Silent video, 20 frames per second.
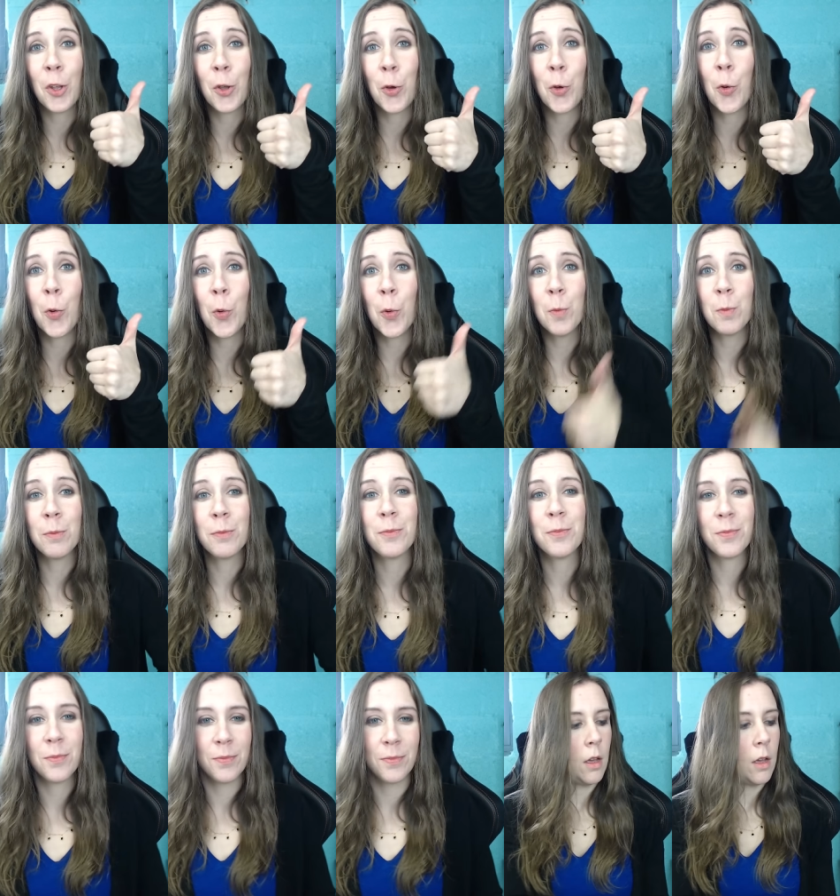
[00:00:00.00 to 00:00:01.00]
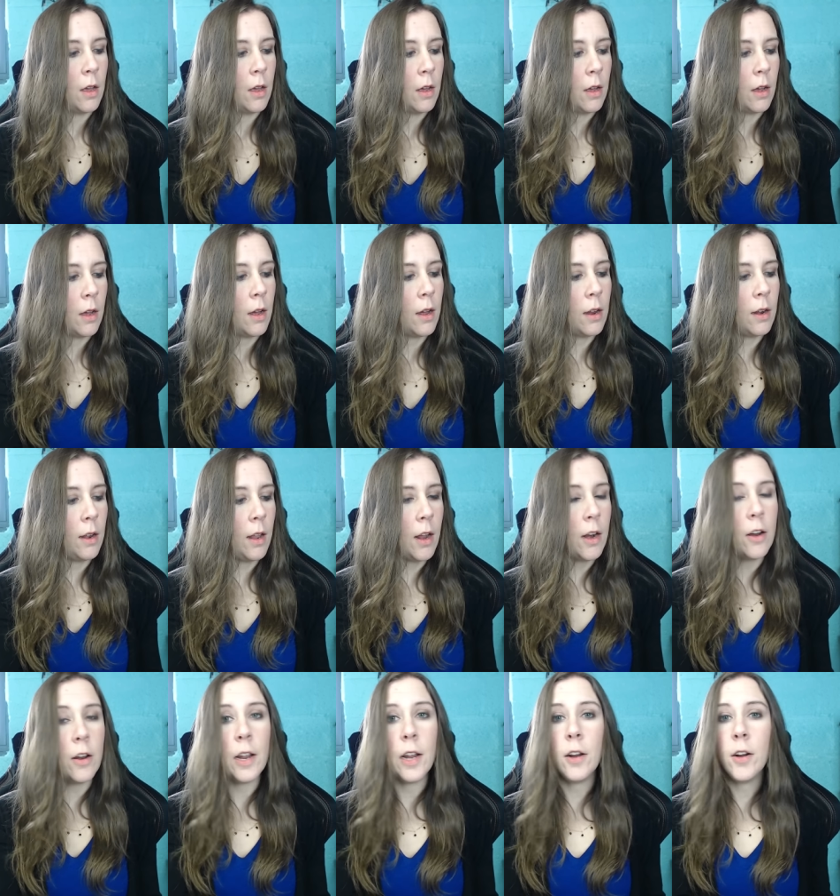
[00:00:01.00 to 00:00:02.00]
Cool. Our
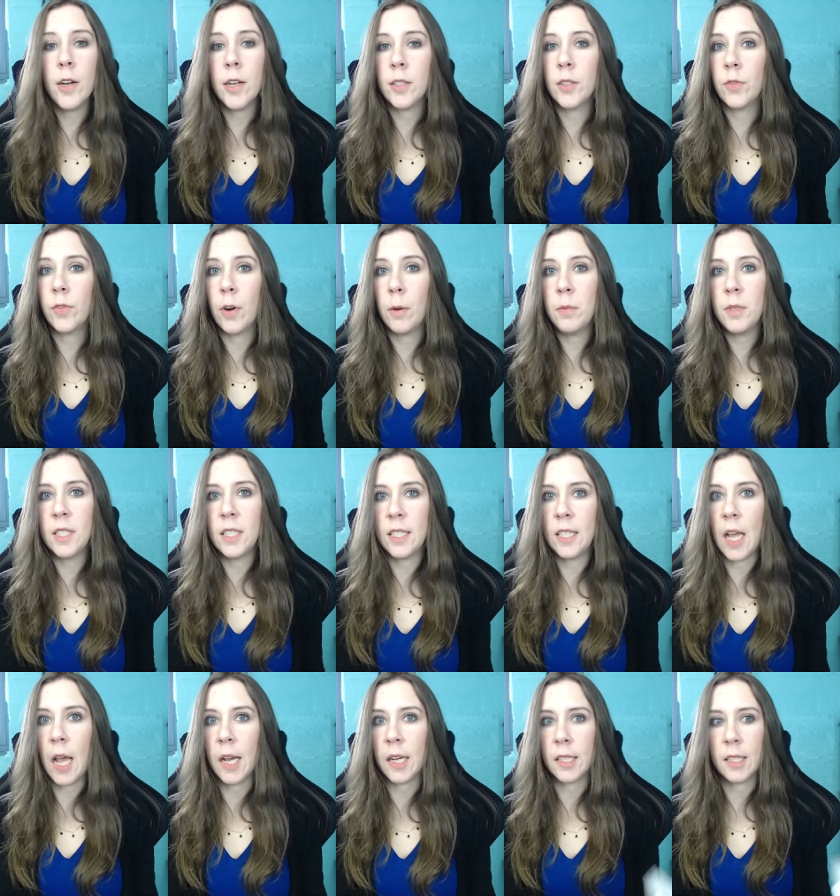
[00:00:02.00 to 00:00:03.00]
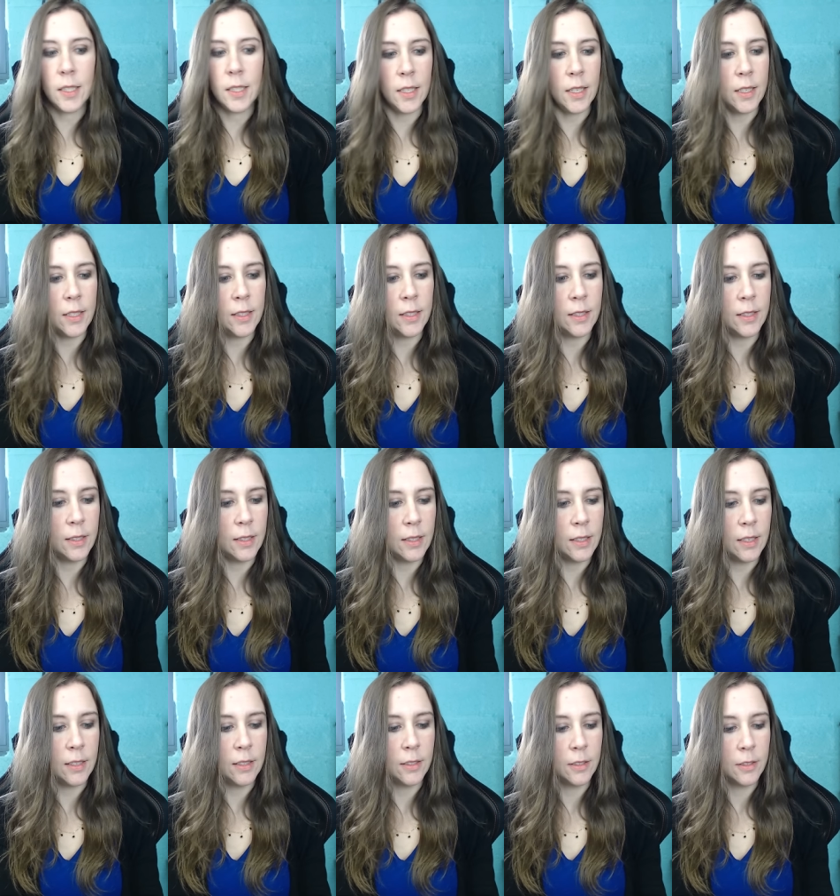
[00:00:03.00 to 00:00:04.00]
letter here is from
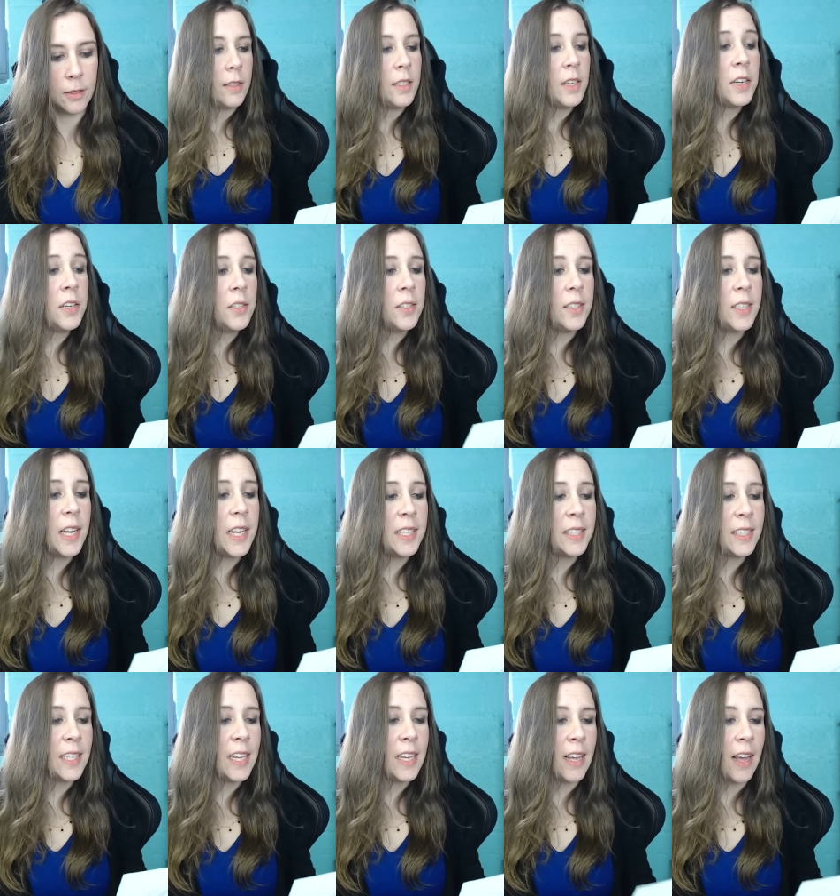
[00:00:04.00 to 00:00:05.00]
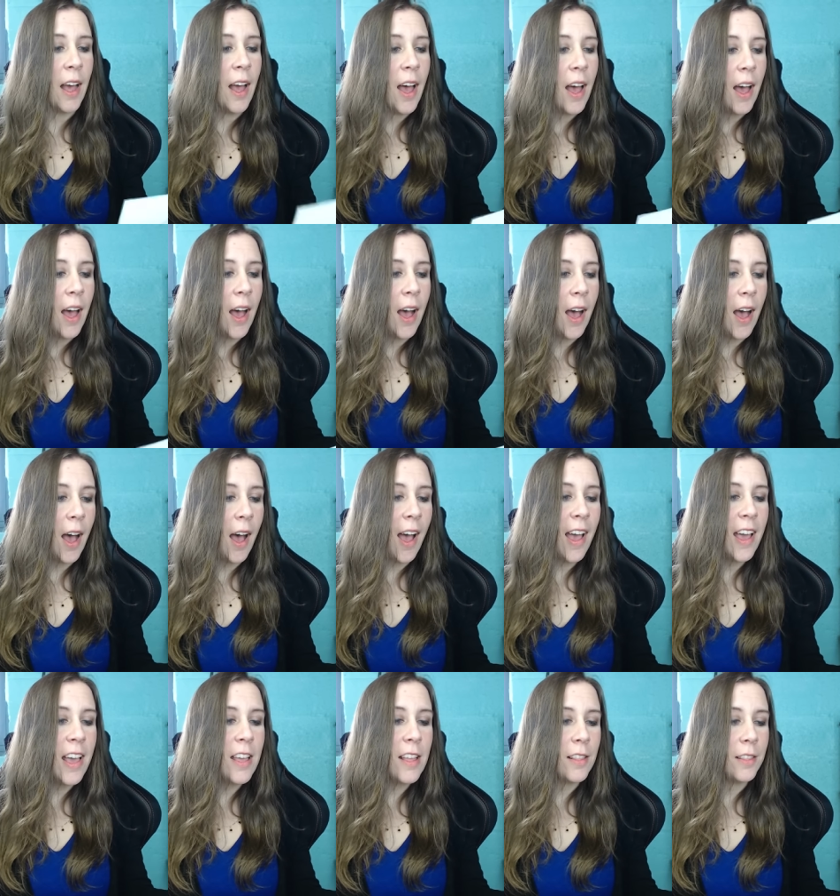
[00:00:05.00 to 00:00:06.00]
Texas. Dear Stacy,
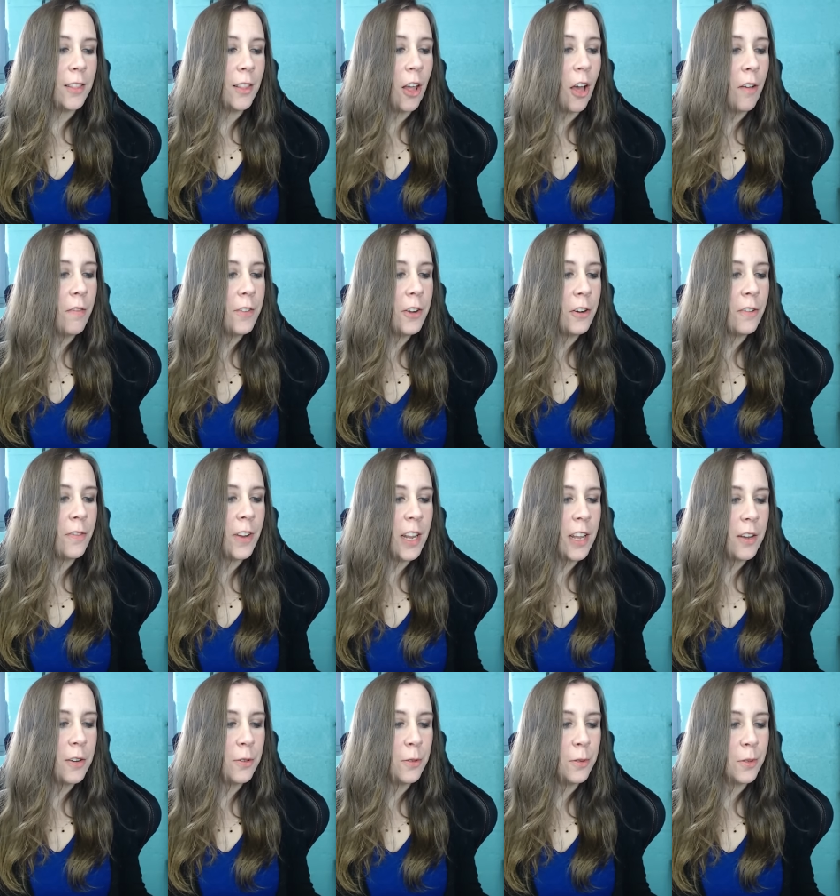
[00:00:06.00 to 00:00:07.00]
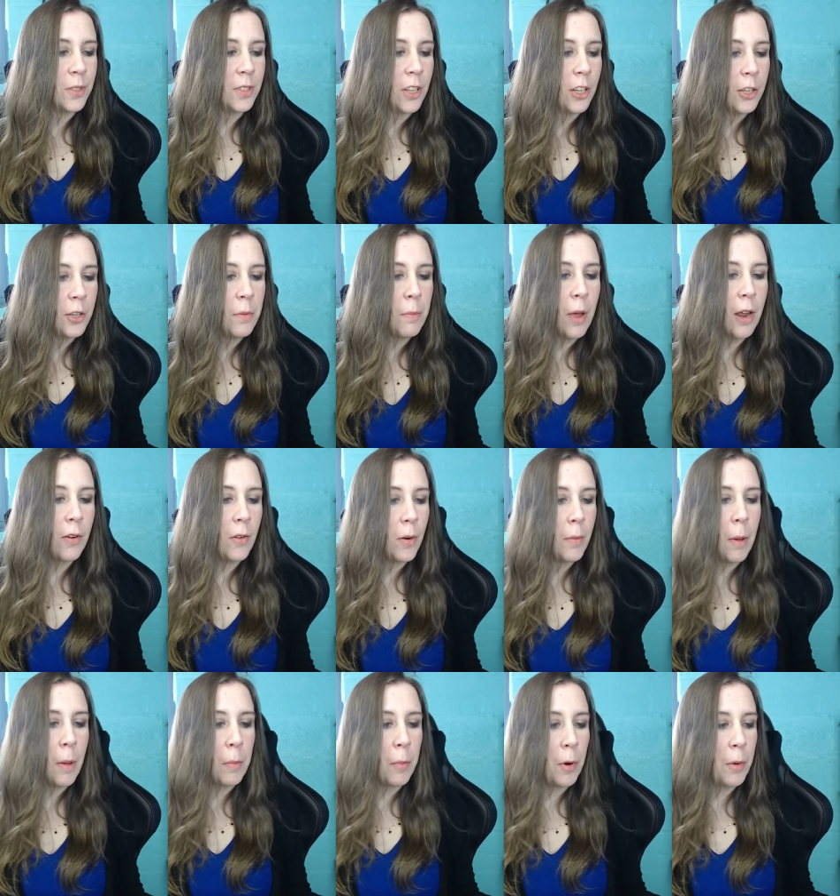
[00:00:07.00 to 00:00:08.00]
I love your videos. You might
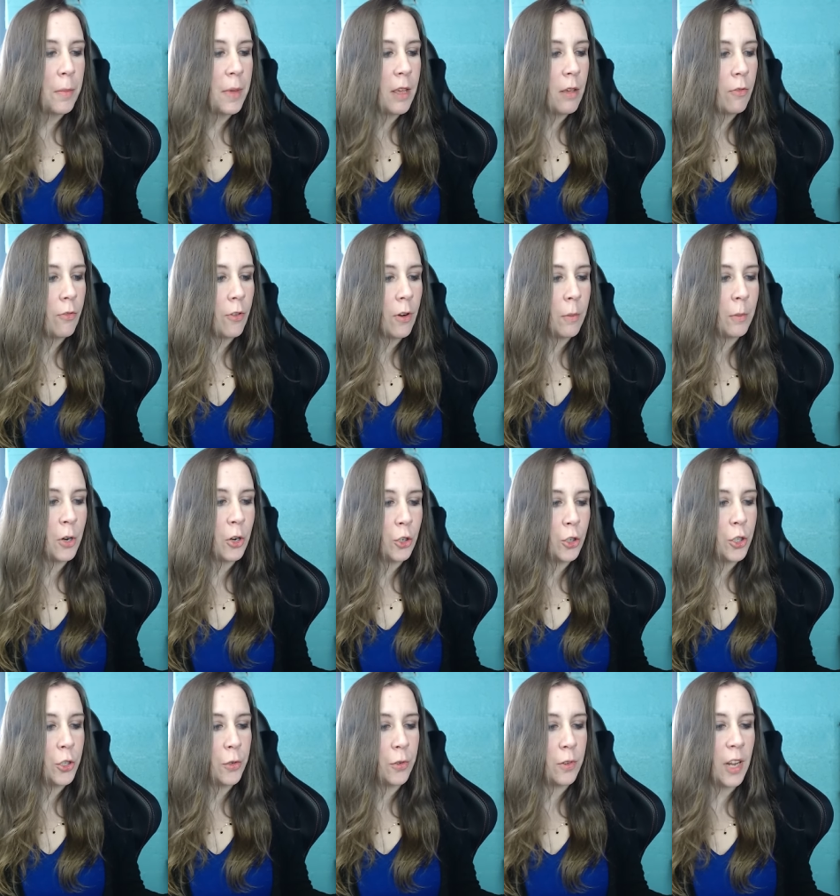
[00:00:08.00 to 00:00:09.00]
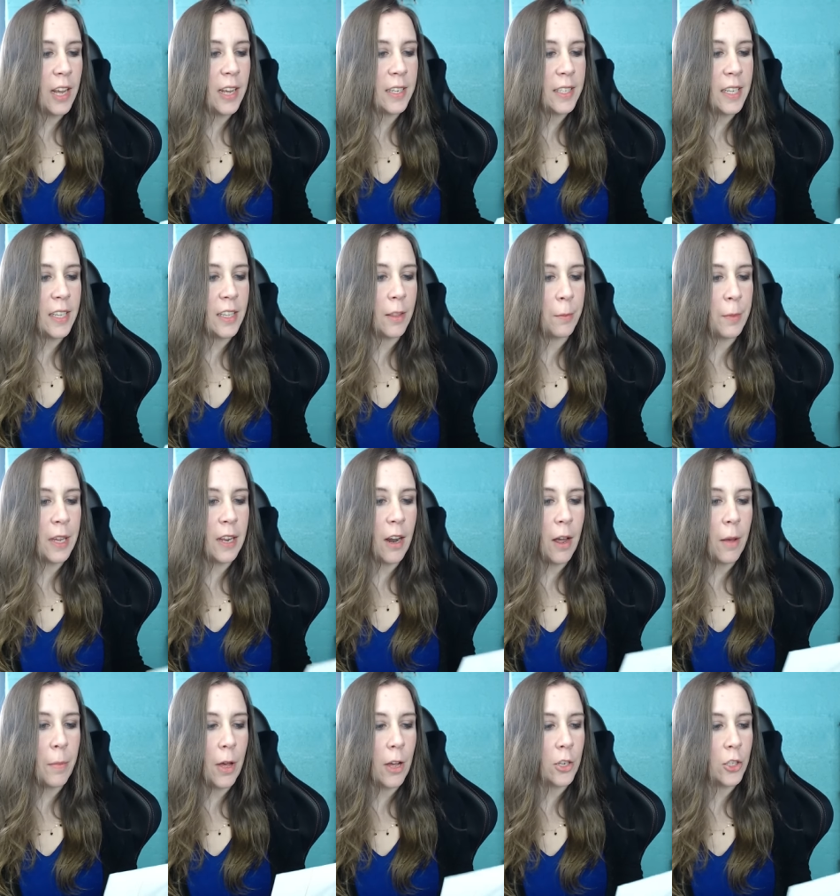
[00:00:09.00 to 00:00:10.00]
remember me from your June 18th
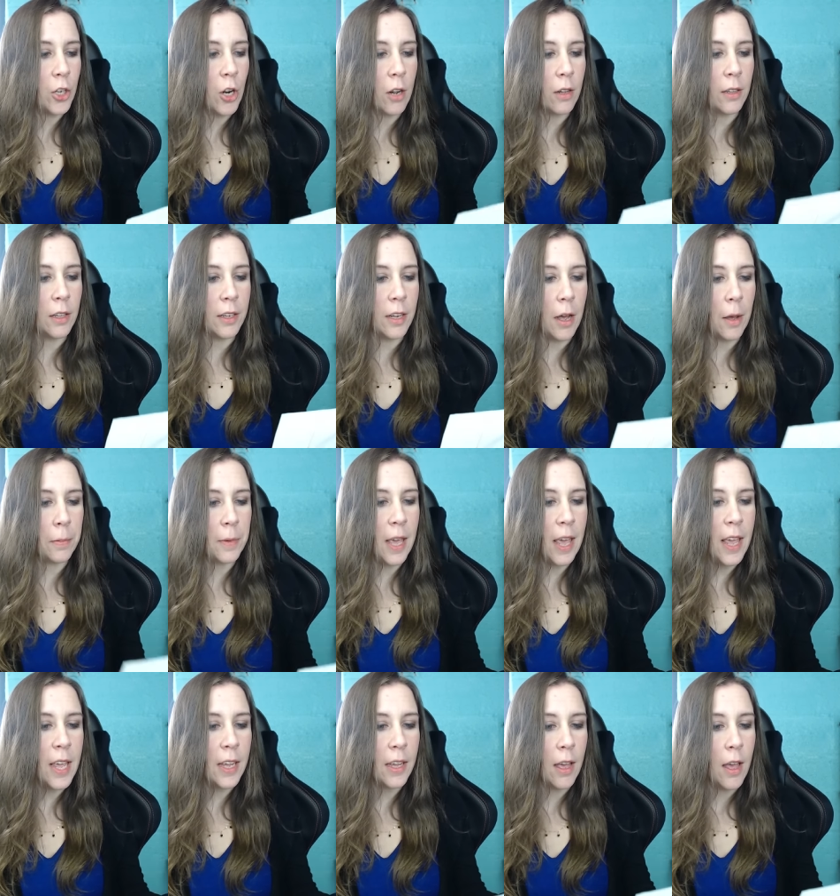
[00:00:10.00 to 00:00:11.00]
meetup on Chocolate Cupcake.